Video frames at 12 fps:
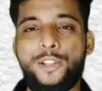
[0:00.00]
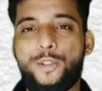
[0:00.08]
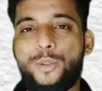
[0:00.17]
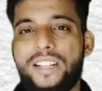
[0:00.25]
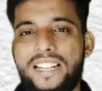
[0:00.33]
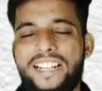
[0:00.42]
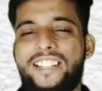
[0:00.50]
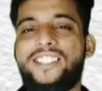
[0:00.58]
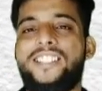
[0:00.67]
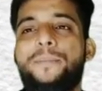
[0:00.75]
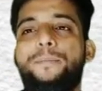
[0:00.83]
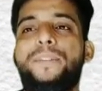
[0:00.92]
So let
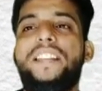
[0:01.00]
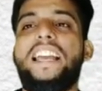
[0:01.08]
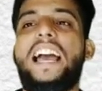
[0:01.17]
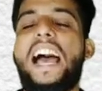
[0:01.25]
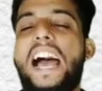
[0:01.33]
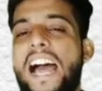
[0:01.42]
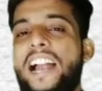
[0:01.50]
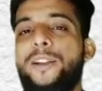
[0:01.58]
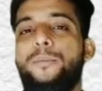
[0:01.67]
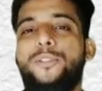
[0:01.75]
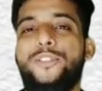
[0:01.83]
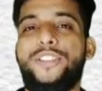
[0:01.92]
us simply
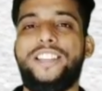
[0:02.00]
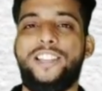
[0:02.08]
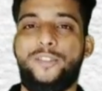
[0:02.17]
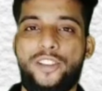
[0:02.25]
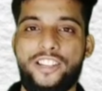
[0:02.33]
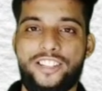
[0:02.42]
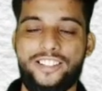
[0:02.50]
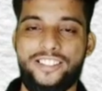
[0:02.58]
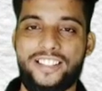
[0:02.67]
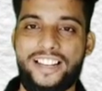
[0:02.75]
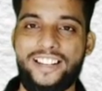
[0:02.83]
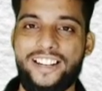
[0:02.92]
add both the equations
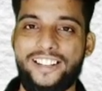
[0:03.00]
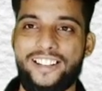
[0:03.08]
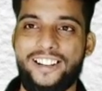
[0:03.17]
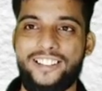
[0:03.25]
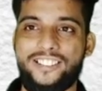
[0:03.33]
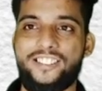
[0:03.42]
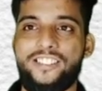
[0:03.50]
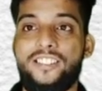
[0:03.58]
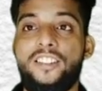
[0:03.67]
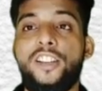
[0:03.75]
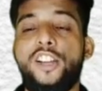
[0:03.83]
and get our answer.